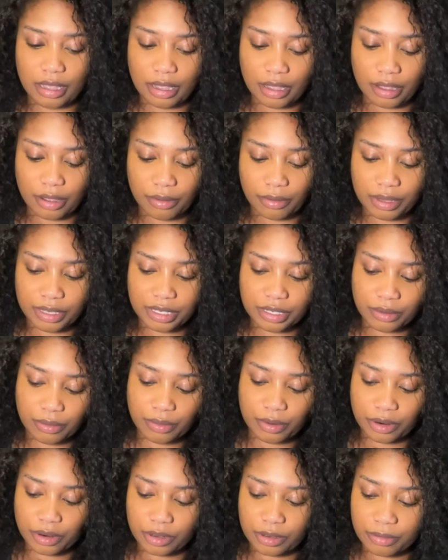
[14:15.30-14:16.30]
What's the
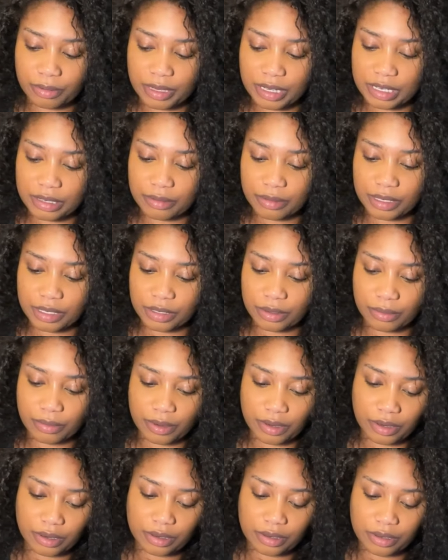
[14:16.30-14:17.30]
World, please? What's the
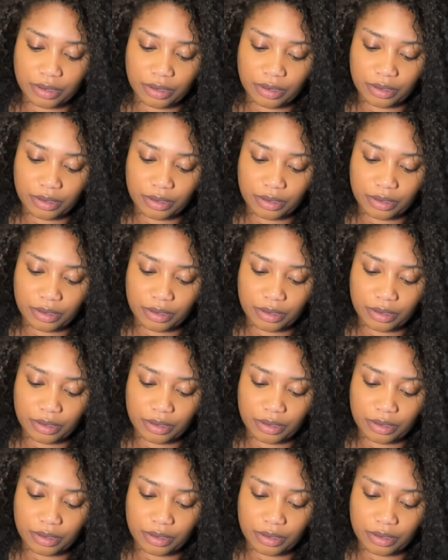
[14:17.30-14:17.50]
World?